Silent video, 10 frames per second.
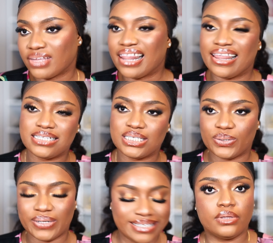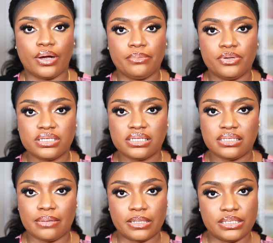Let's do it. Now I'm using the
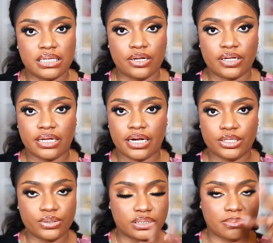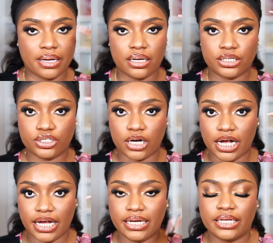same concealer that I used in my under
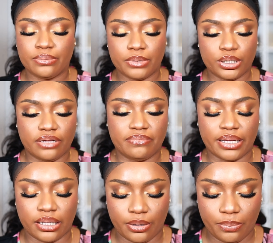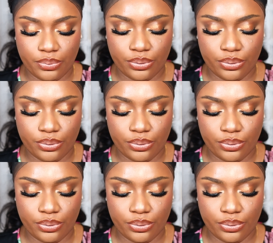eye in the middle of my lip.